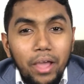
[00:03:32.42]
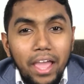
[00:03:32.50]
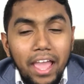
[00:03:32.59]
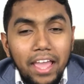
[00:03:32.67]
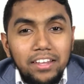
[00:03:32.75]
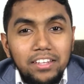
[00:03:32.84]

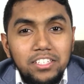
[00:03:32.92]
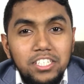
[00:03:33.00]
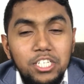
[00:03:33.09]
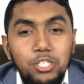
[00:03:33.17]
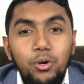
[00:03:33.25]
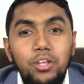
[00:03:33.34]
And
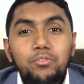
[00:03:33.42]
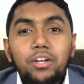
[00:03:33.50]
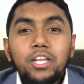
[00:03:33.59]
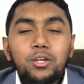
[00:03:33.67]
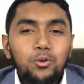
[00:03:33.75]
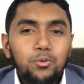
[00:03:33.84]
she joined
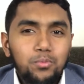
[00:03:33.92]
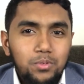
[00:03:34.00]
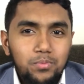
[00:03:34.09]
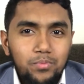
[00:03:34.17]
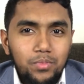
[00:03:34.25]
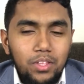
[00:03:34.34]
running
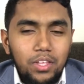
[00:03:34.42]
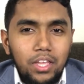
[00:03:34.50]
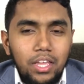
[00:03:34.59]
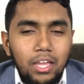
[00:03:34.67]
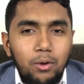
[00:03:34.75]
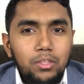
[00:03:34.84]
groups.
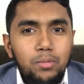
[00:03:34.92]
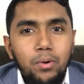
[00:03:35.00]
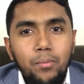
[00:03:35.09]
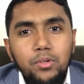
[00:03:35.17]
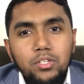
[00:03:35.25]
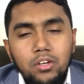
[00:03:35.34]
With the
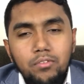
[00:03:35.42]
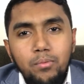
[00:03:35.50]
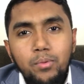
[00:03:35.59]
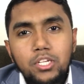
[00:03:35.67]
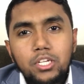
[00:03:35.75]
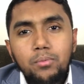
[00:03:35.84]
permission of her
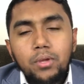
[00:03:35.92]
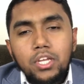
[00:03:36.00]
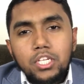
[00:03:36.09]
bishop,